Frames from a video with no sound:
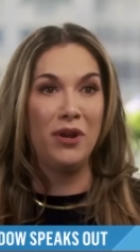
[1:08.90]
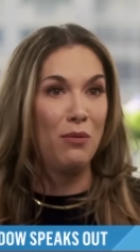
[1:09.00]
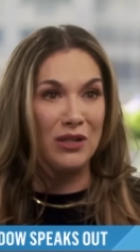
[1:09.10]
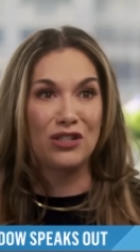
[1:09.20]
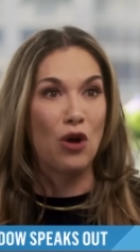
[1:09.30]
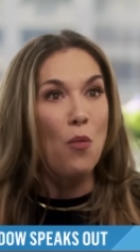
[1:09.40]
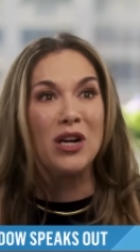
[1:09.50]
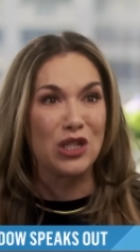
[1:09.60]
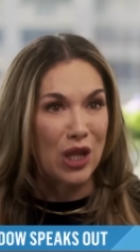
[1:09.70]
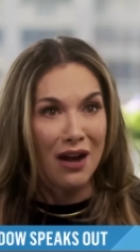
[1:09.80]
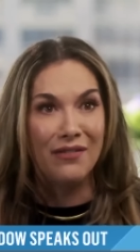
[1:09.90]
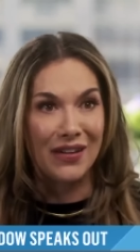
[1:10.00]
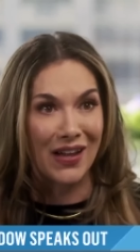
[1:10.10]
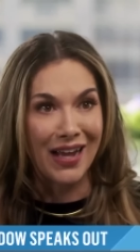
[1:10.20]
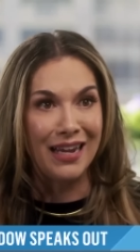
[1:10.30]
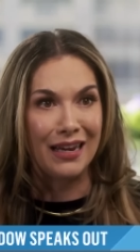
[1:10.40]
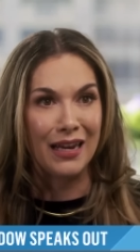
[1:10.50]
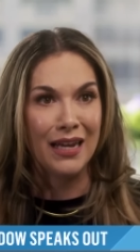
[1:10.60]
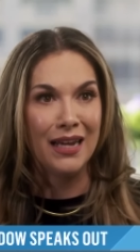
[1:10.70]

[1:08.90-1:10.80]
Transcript: he was so much love and light.